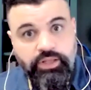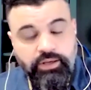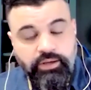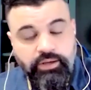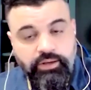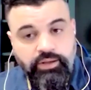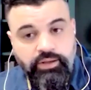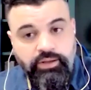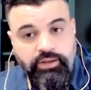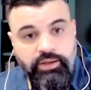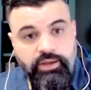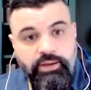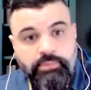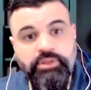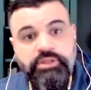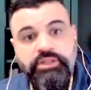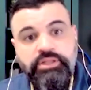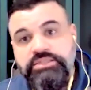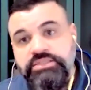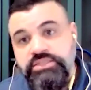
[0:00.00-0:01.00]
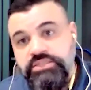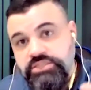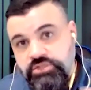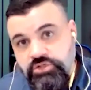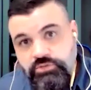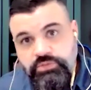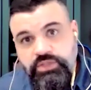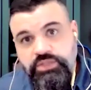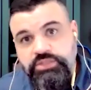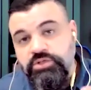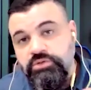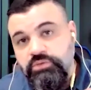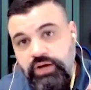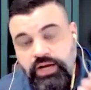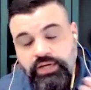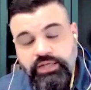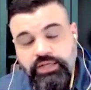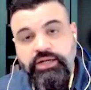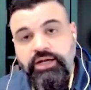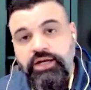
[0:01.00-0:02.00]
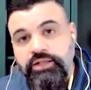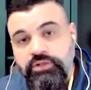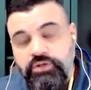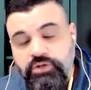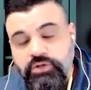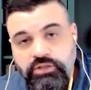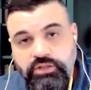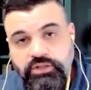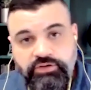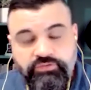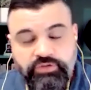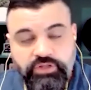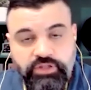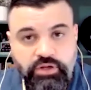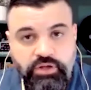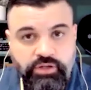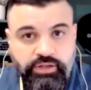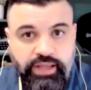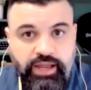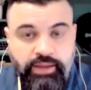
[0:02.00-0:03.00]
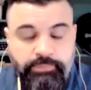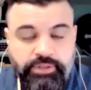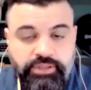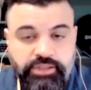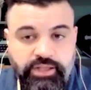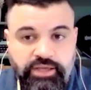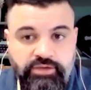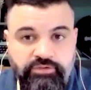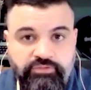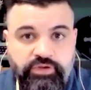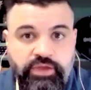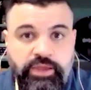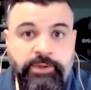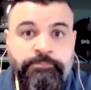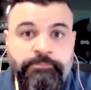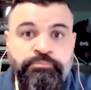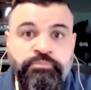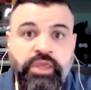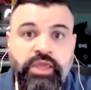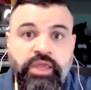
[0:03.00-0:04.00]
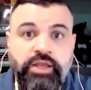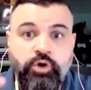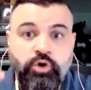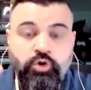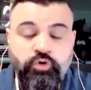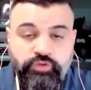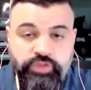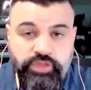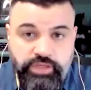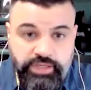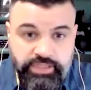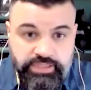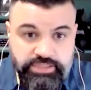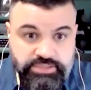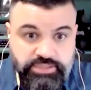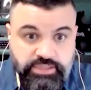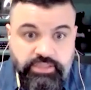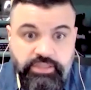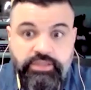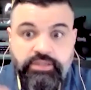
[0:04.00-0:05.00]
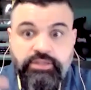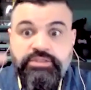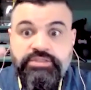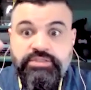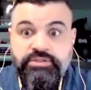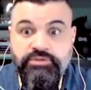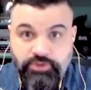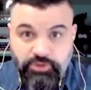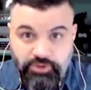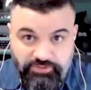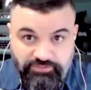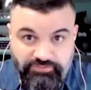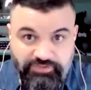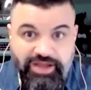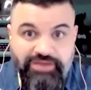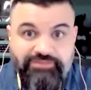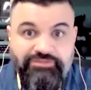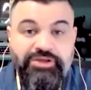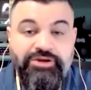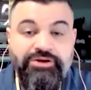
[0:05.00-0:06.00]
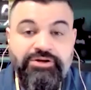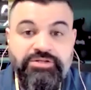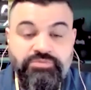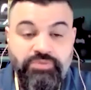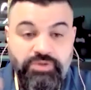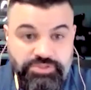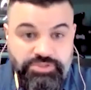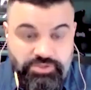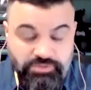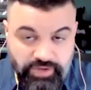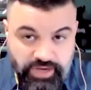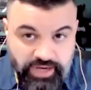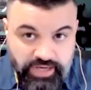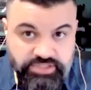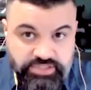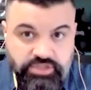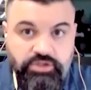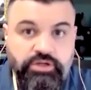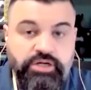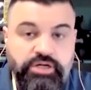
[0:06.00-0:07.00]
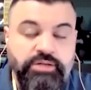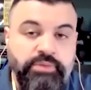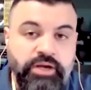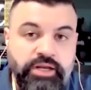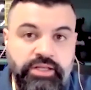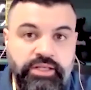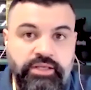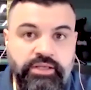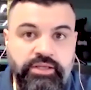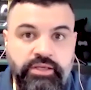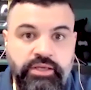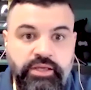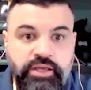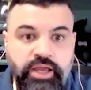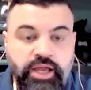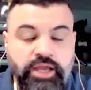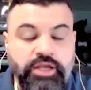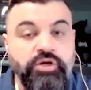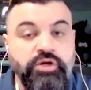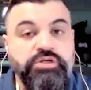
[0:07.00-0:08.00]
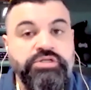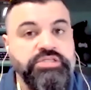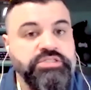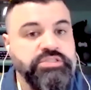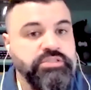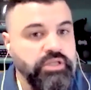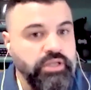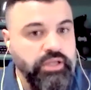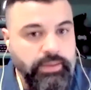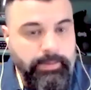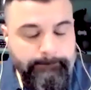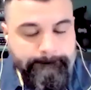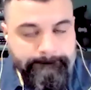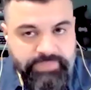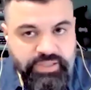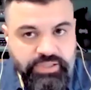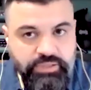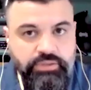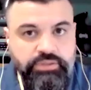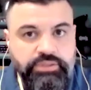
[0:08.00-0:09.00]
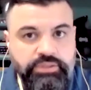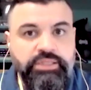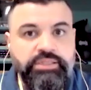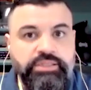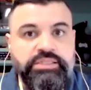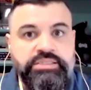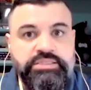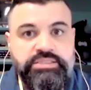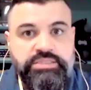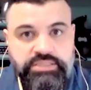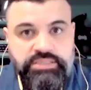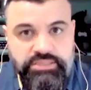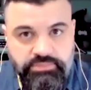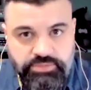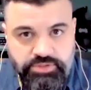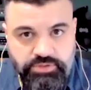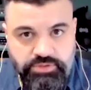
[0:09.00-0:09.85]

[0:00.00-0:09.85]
in. But let's assume that Taran and I live a long, happy life. And over the next 35 years, while Taran's earning money, and you're just building this system,